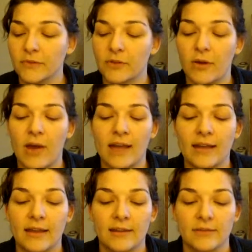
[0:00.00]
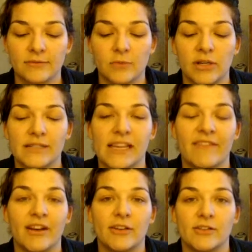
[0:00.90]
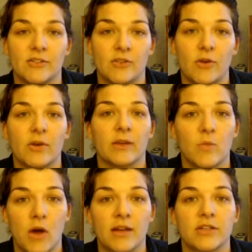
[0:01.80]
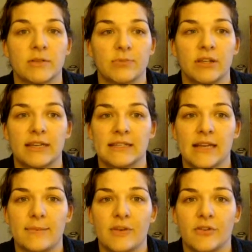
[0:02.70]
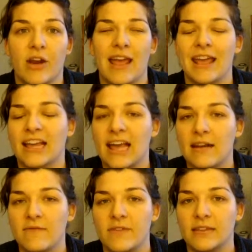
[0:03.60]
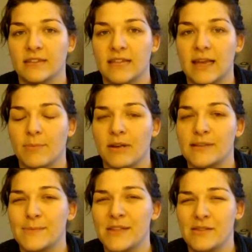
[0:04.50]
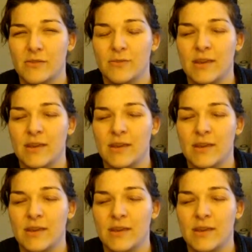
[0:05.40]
So I wanted to give it a good soak and wash and plenty of time to dry. It kind of feels damp, and it's been 2